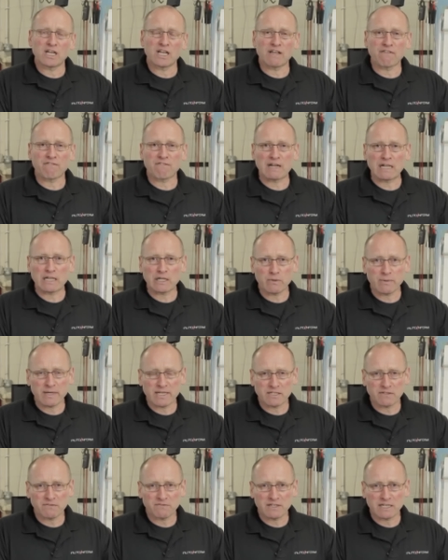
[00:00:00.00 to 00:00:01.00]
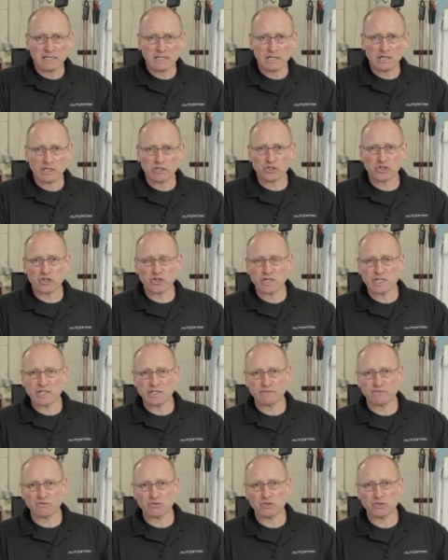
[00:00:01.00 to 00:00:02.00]
evaluate a vehicle, the choice
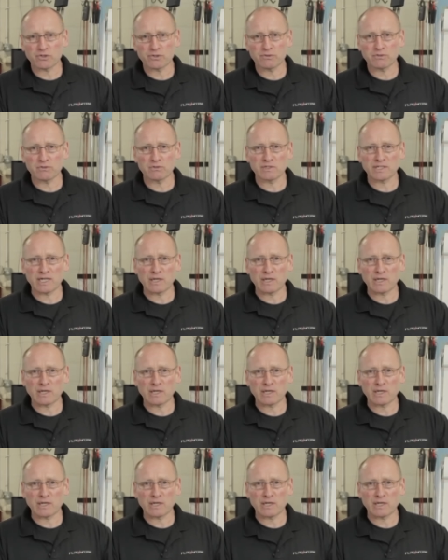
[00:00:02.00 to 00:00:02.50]
of tools,